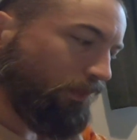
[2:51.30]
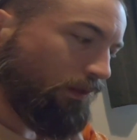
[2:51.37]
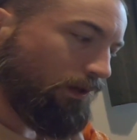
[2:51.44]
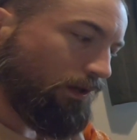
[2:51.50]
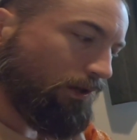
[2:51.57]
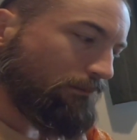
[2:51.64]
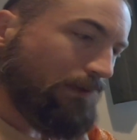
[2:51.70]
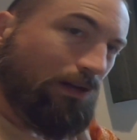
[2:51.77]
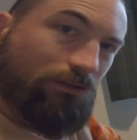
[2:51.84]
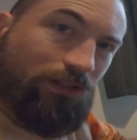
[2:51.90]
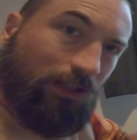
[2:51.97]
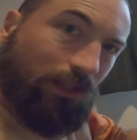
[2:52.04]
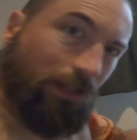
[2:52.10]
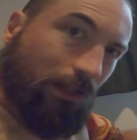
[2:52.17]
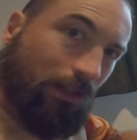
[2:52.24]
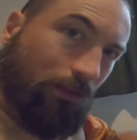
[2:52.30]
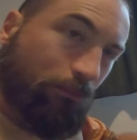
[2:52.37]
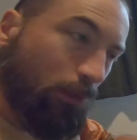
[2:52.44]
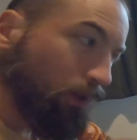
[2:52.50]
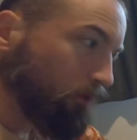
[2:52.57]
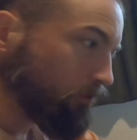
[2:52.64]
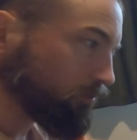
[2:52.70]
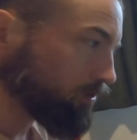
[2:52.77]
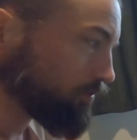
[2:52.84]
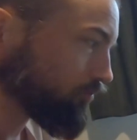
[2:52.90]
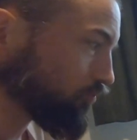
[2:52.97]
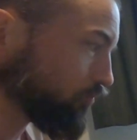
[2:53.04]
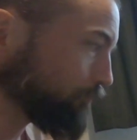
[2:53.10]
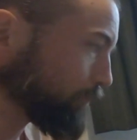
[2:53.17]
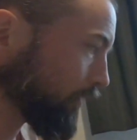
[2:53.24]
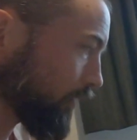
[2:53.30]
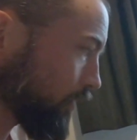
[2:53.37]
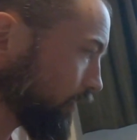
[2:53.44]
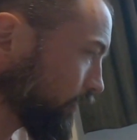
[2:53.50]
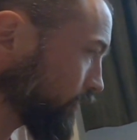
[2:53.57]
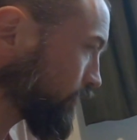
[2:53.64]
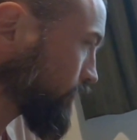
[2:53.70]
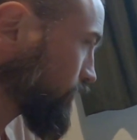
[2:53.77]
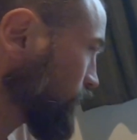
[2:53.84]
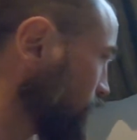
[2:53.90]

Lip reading: Mountain King poles, super light.